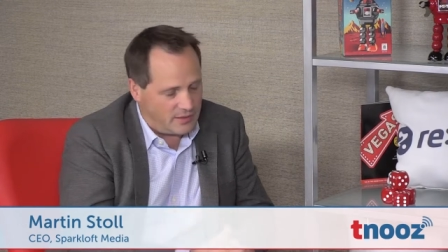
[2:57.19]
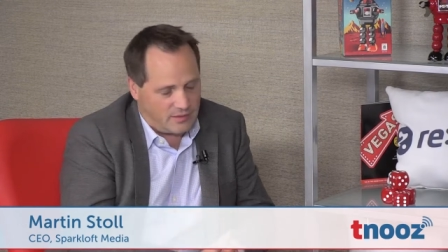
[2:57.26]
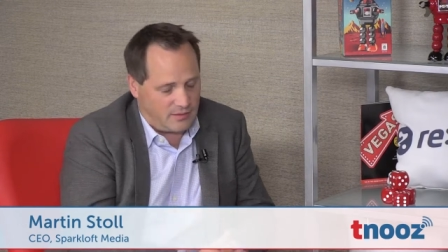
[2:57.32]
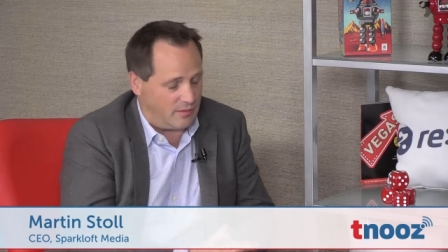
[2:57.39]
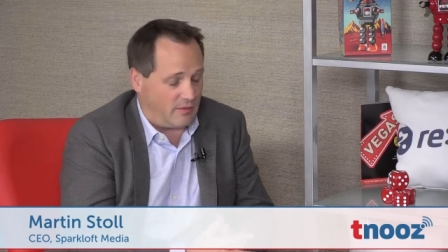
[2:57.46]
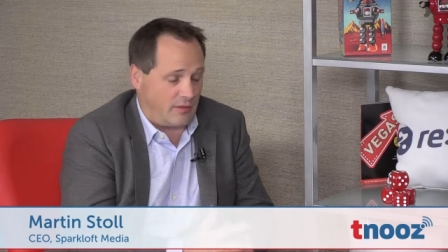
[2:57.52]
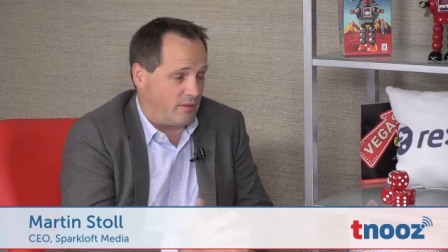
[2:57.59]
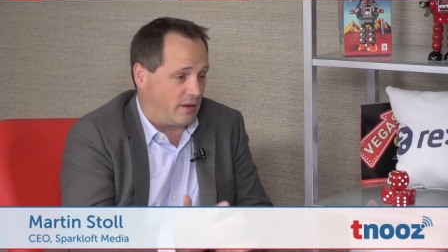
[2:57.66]

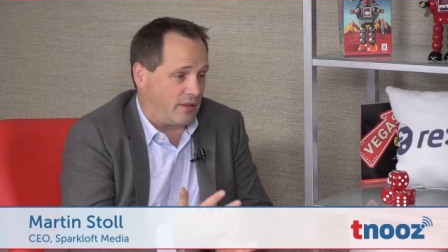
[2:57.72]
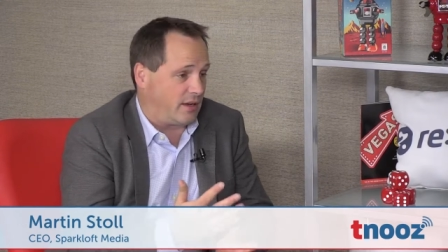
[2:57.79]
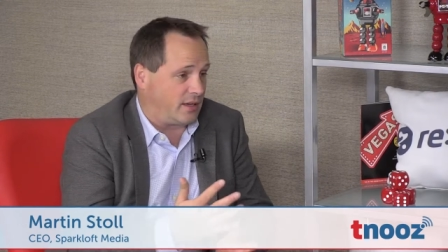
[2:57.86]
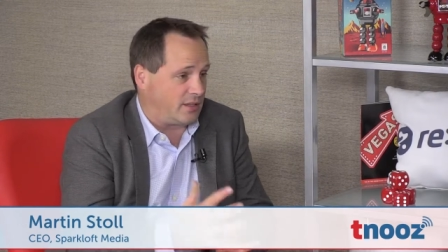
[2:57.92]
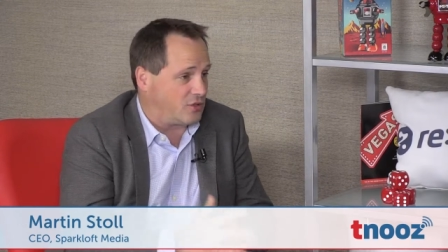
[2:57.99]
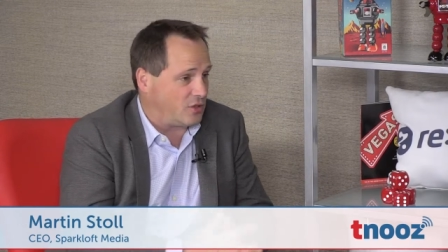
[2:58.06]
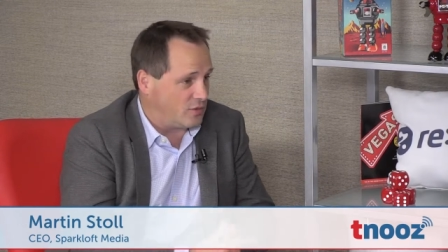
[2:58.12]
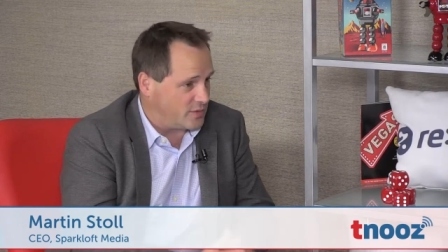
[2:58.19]
Although I think the
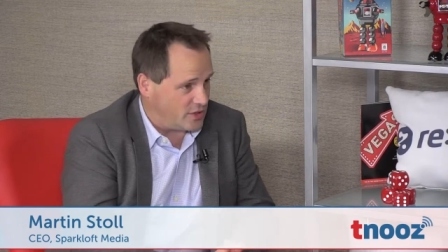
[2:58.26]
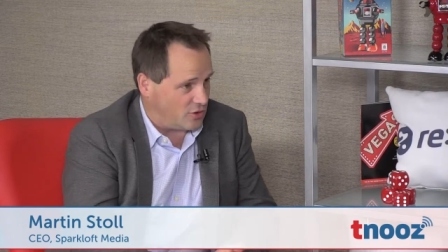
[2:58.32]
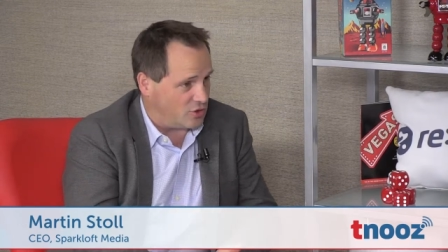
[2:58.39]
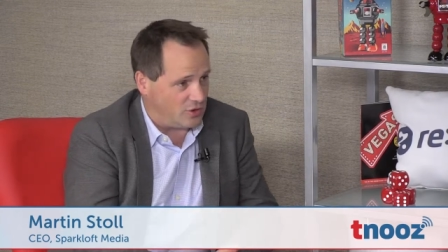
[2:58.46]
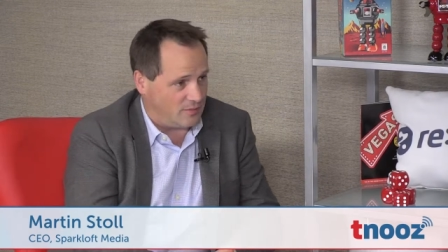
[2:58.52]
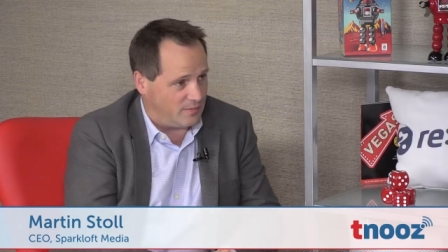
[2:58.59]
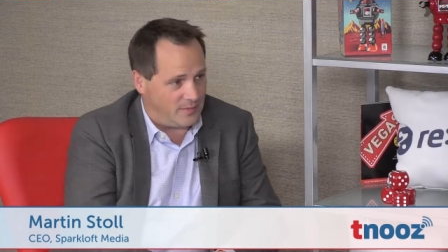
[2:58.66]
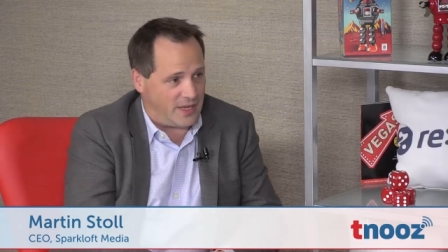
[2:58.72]
term
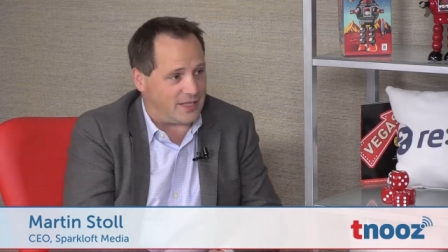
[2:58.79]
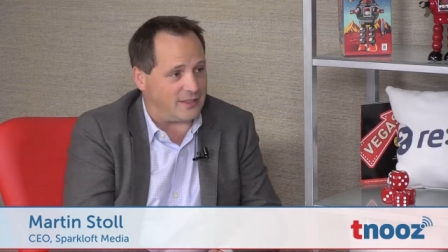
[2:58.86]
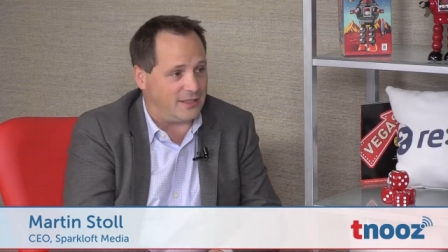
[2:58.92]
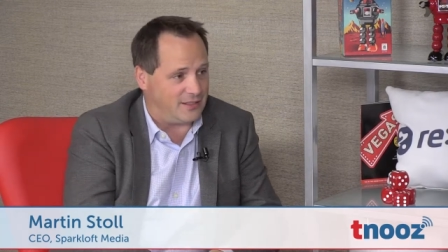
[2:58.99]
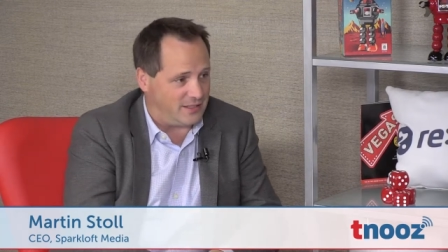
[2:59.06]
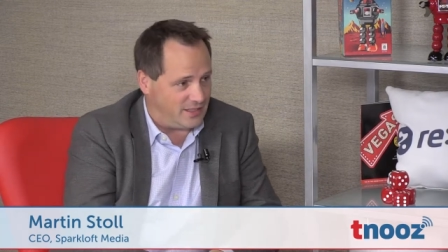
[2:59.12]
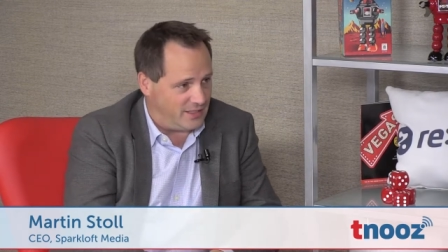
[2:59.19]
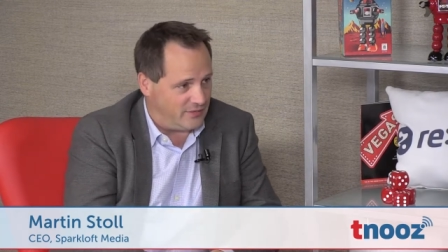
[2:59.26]
social back then
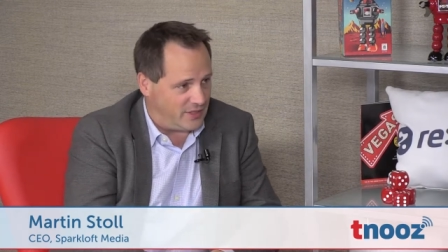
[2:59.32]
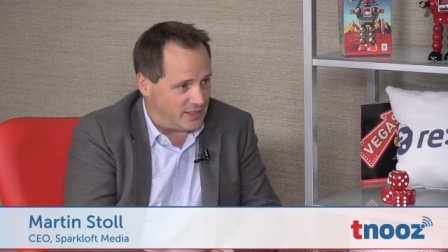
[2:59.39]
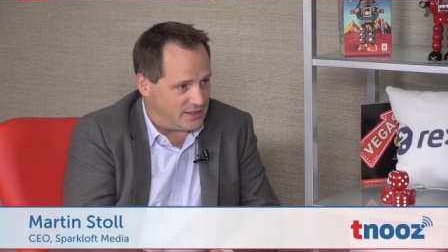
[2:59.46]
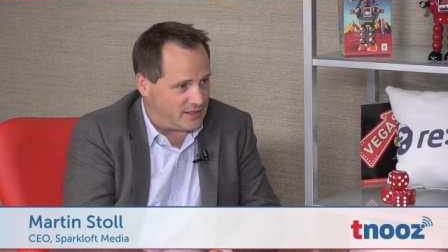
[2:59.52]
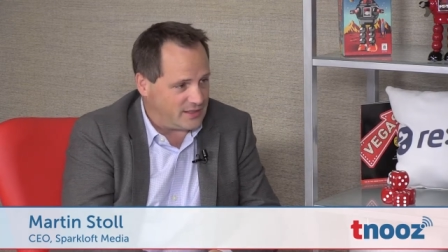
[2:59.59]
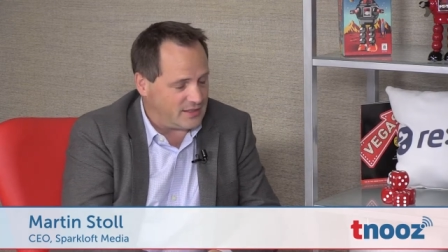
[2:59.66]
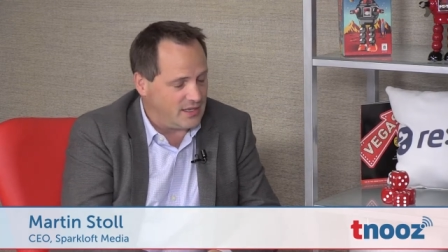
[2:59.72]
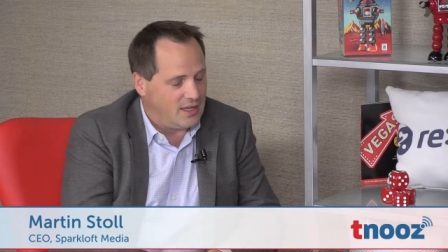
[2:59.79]
didn't even
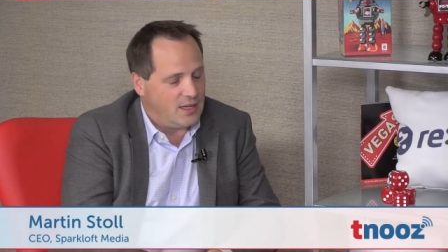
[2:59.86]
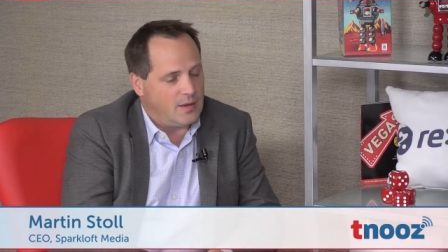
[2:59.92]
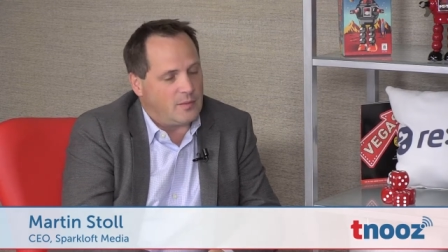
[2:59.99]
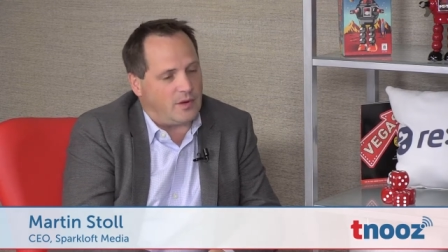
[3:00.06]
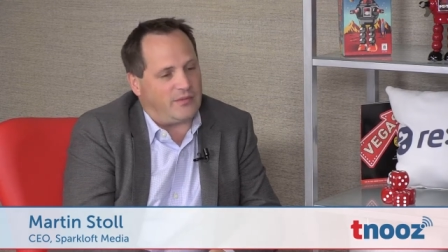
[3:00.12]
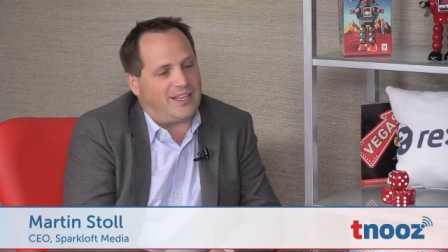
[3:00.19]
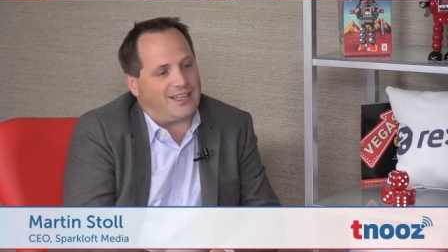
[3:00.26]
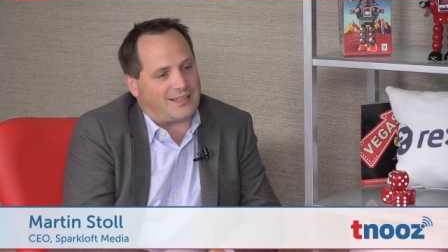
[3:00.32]
exist.
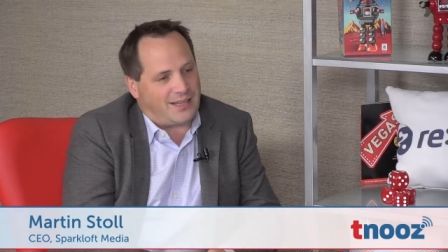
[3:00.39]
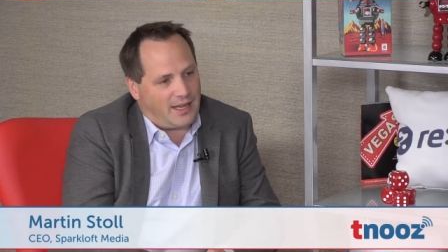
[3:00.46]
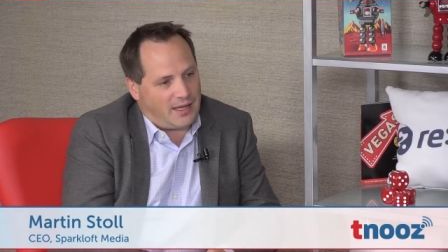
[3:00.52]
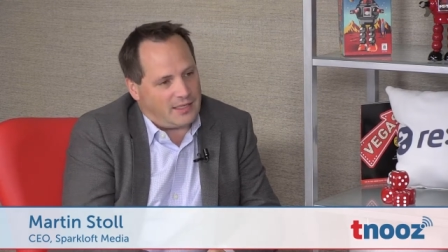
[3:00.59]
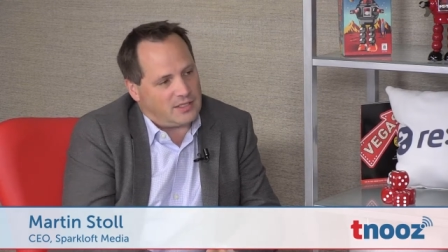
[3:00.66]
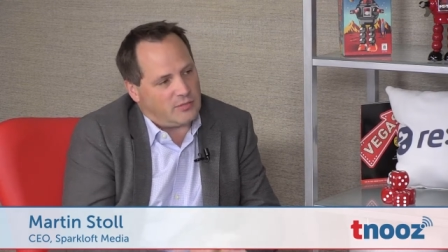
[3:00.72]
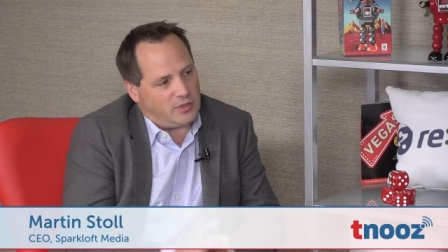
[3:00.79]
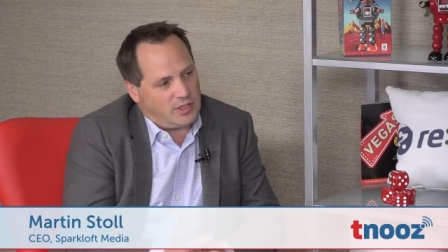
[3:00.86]
But we had
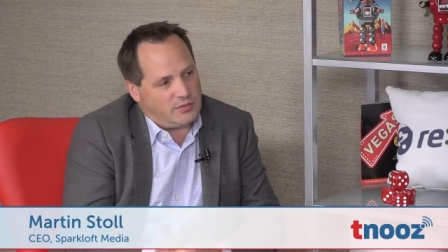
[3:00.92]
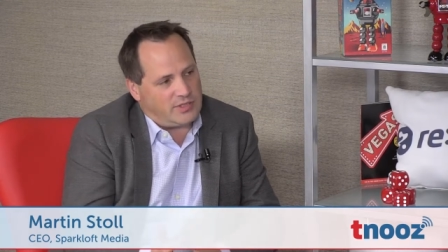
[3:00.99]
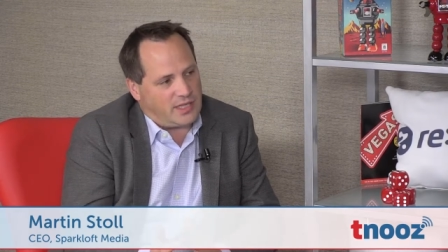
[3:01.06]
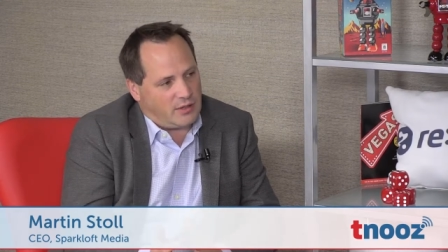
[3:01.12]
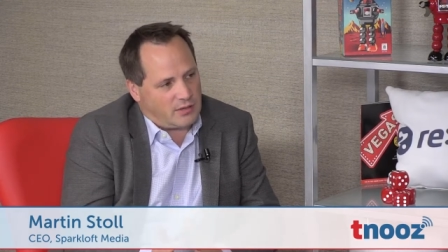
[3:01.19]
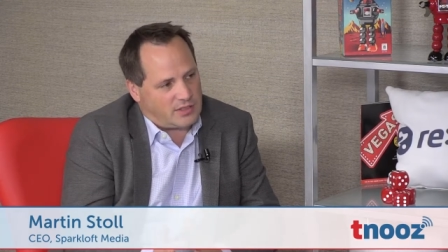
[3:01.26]
clients who were using our